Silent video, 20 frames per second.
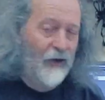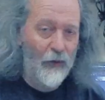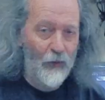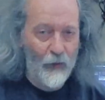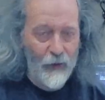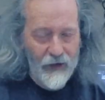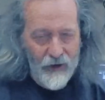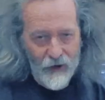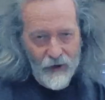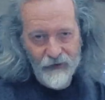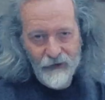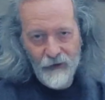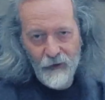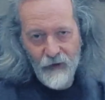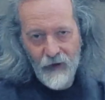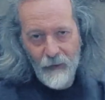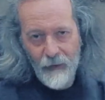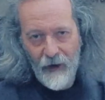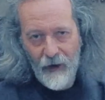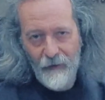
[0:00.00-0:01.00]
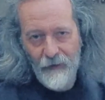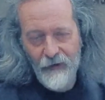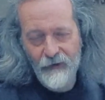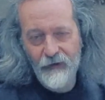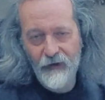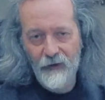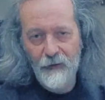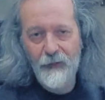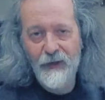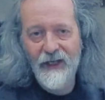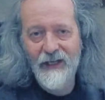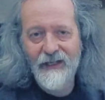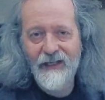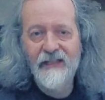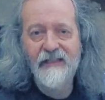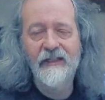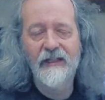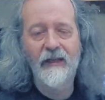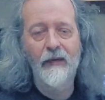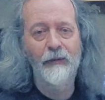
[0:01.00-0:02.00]
We're going to talk about the sort of
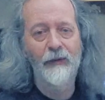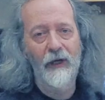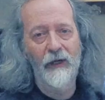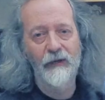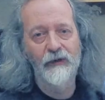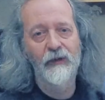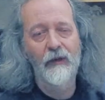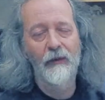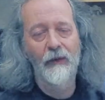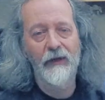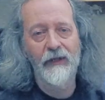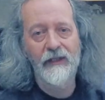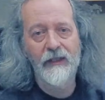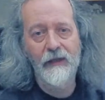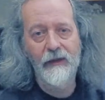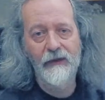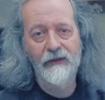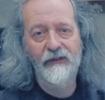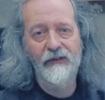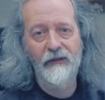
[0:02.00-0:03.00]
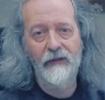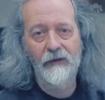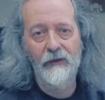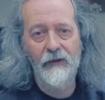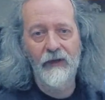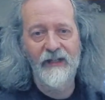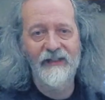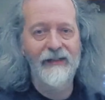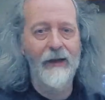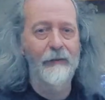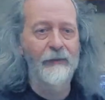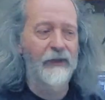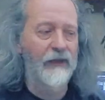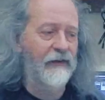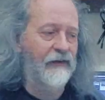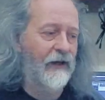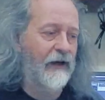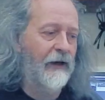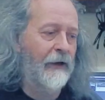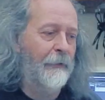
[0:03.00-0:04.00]
pianistic approach we might use to
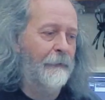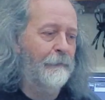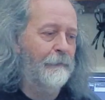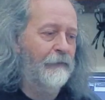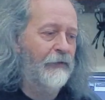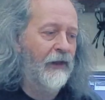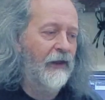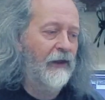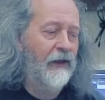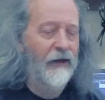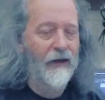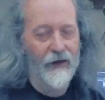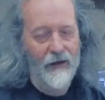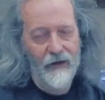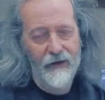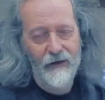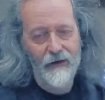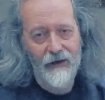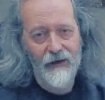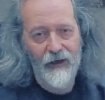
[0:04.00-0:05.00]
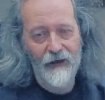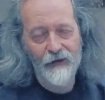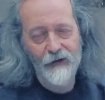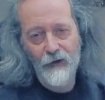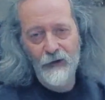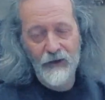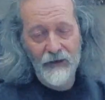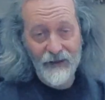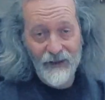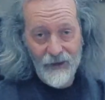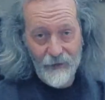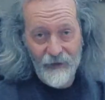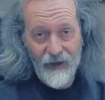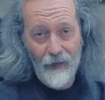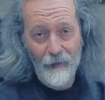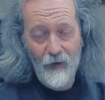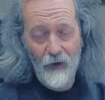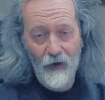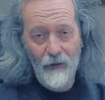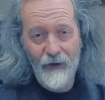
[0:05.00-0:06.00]
assembling that. I'll talk a little bit
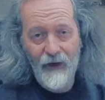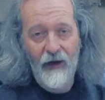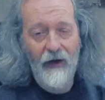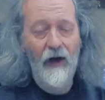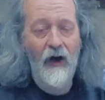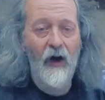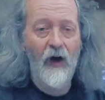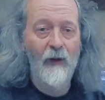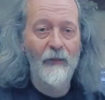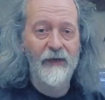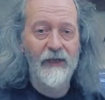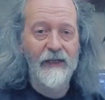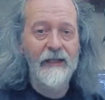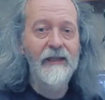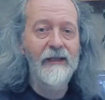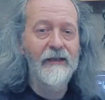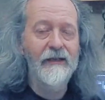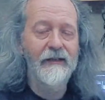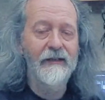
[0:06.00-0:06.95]
more about harmony